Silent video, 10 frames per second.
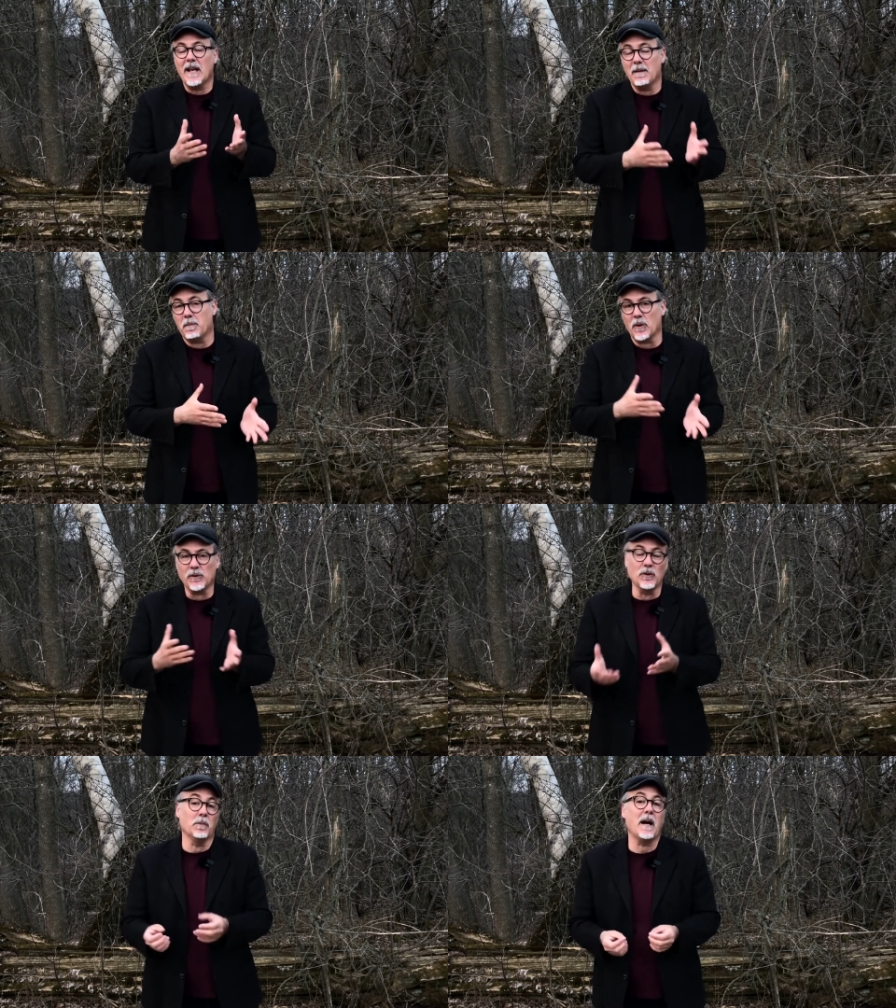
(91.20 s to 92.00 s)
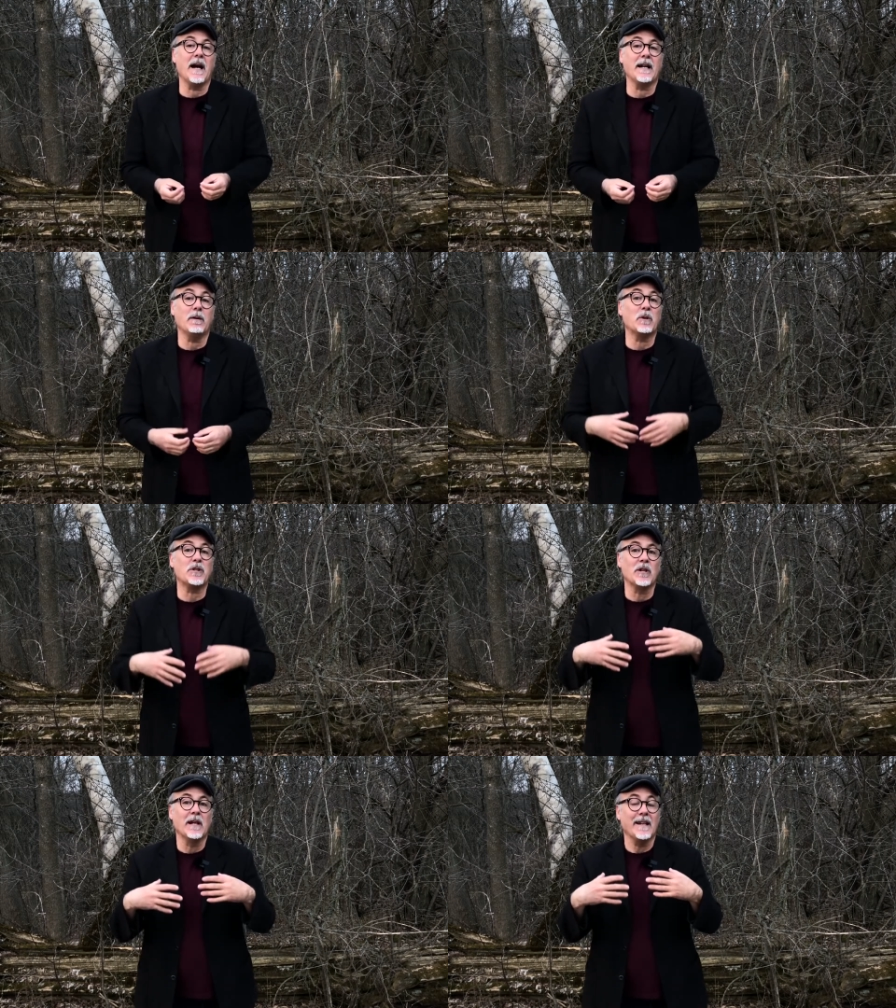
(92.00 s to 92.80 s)
and personal piety,
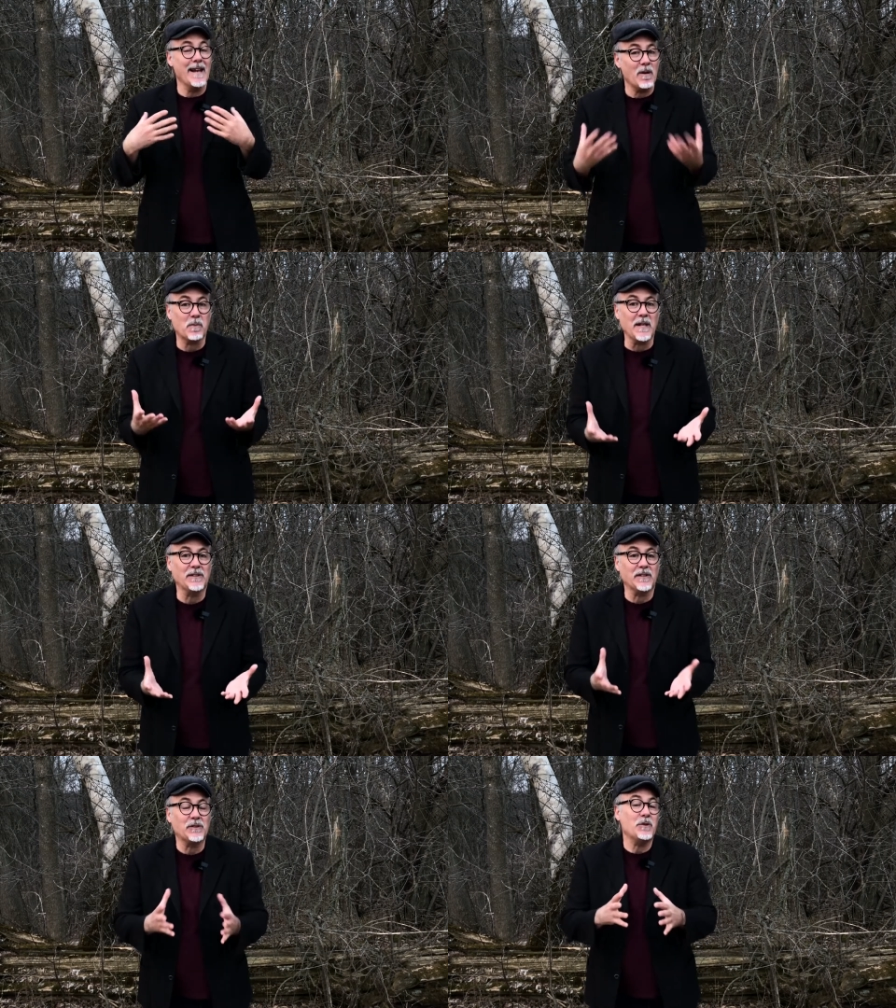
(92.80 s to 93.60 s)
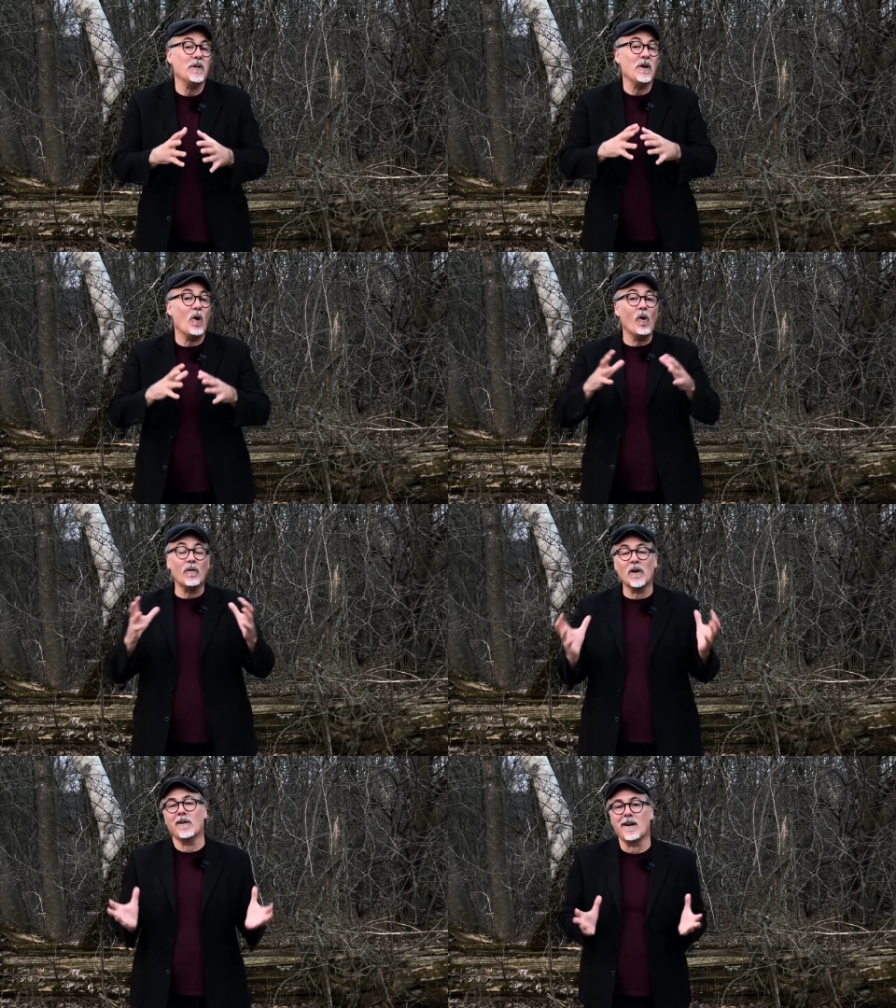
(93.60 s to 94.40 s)
which now brings us to the
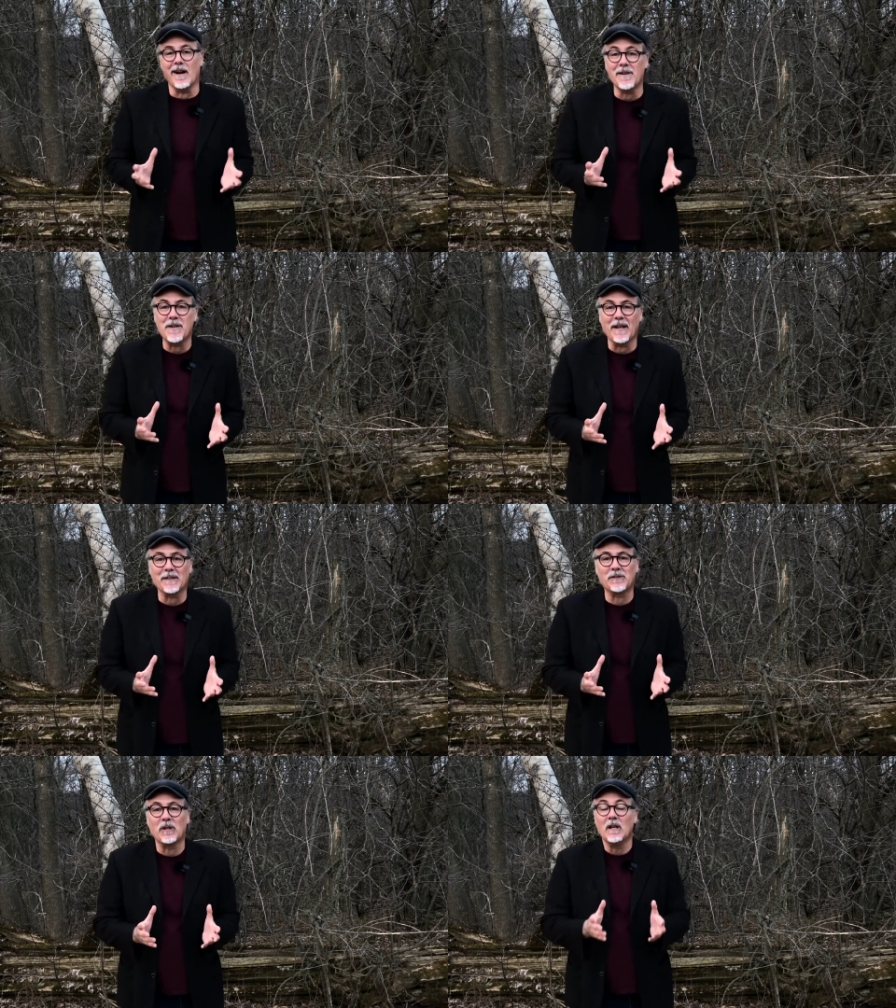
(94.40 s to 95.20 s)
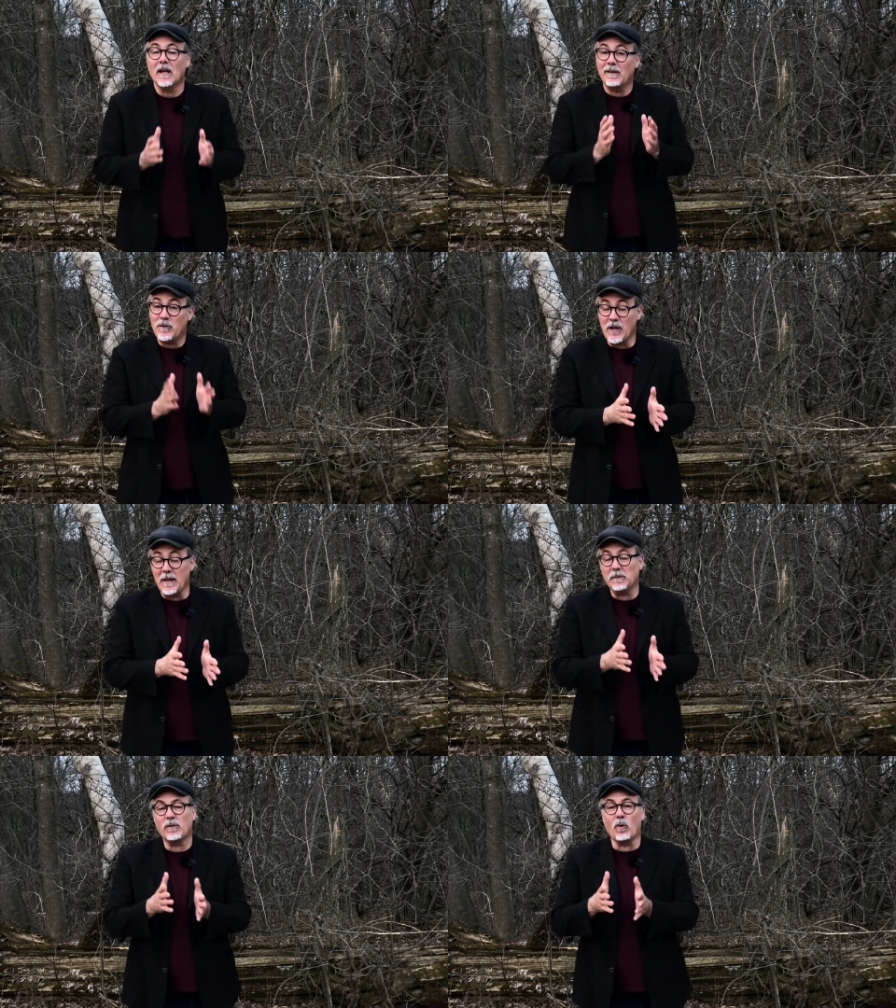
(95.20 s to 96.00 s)
overall context of
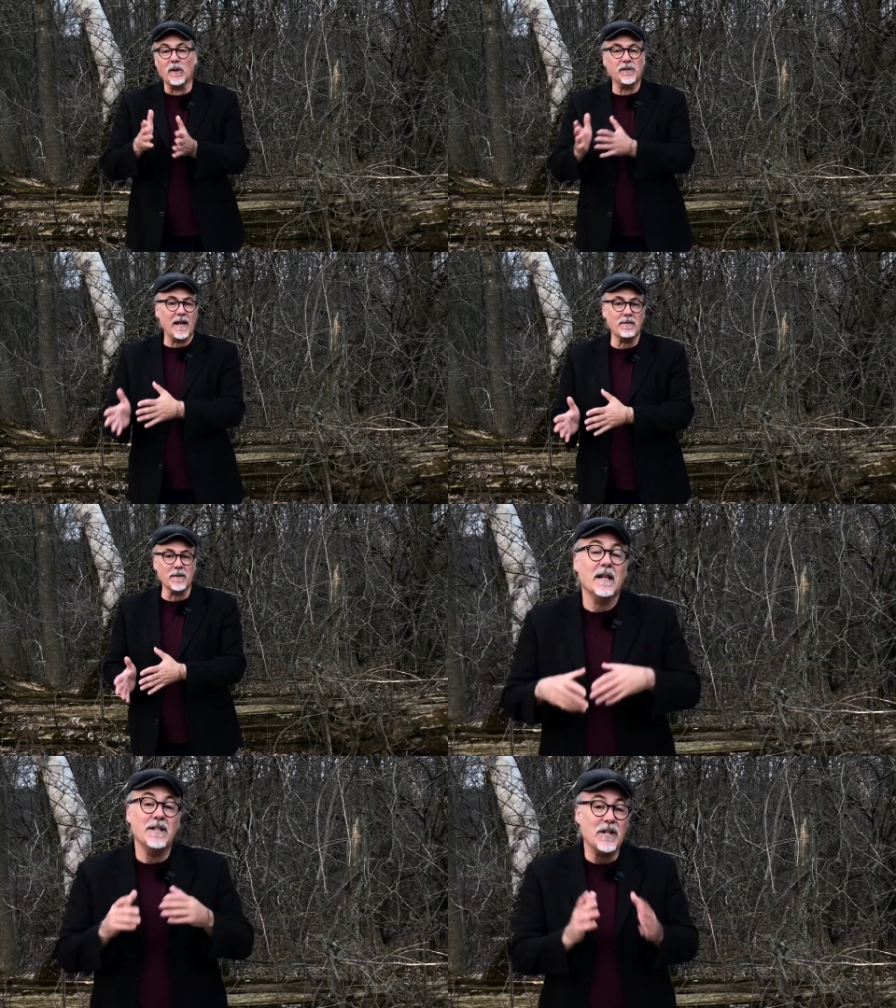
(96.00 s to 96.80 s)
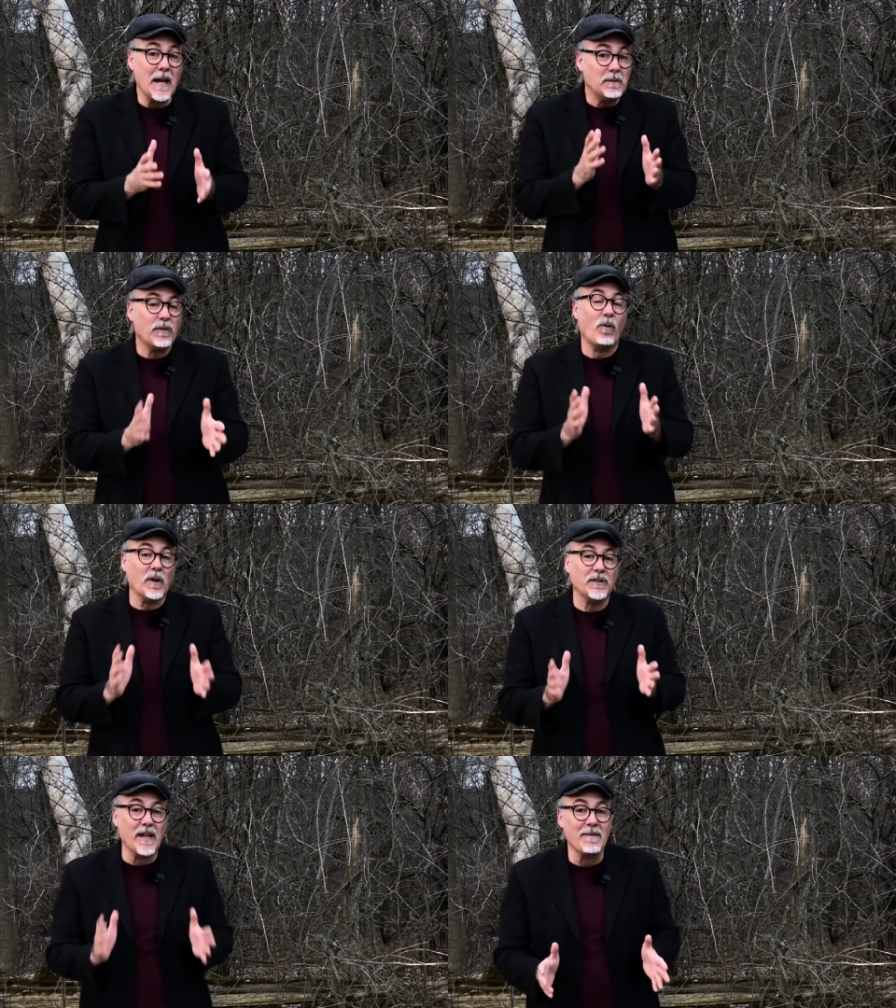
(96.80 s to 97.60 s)
James 4:7. James
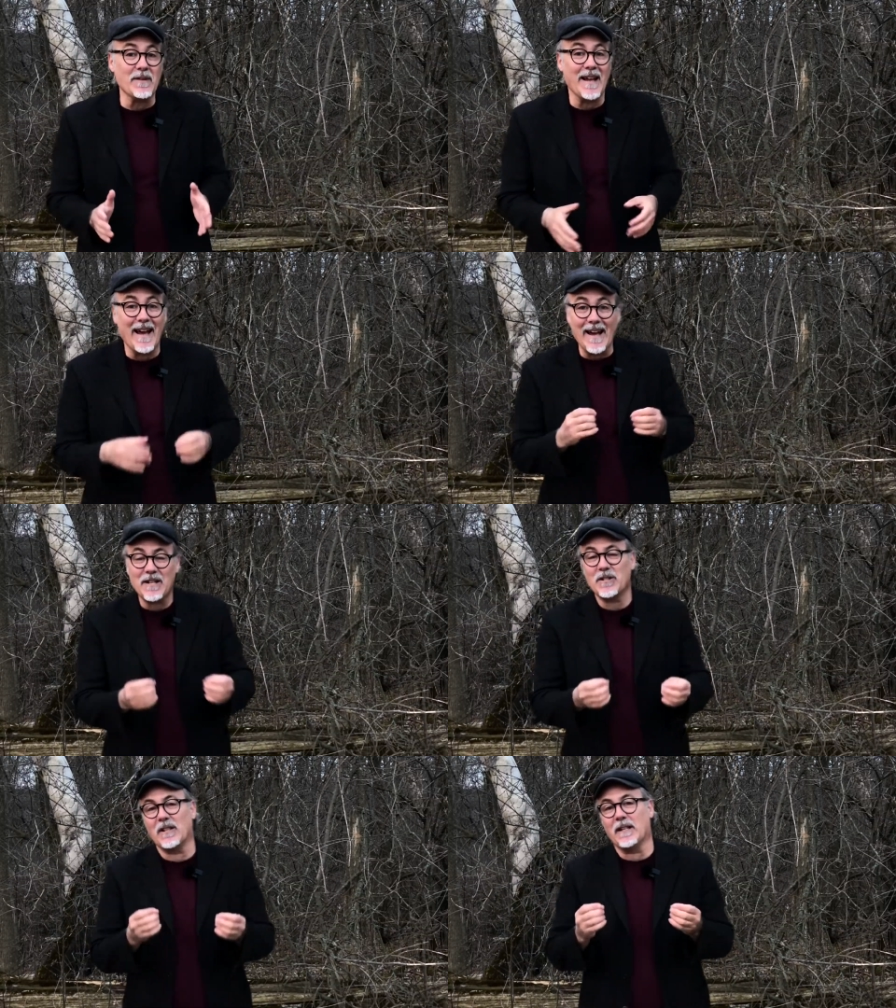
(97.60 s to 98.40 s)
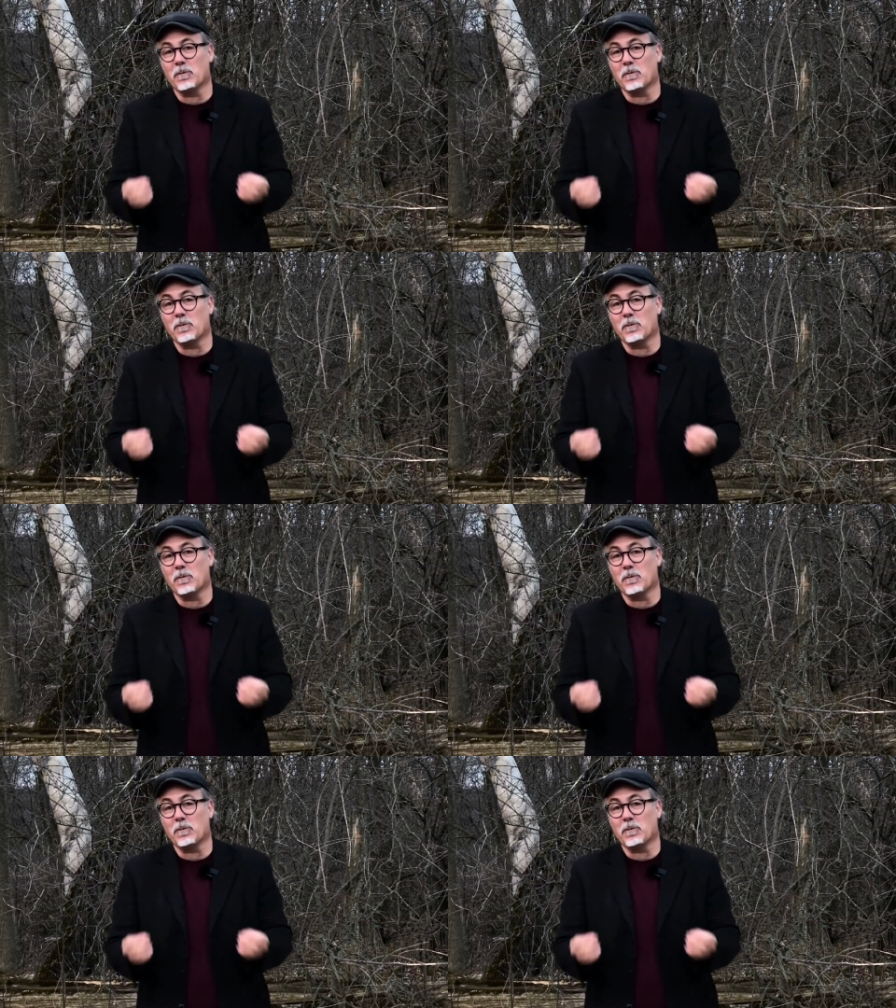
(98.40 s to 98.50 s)
4:7 actually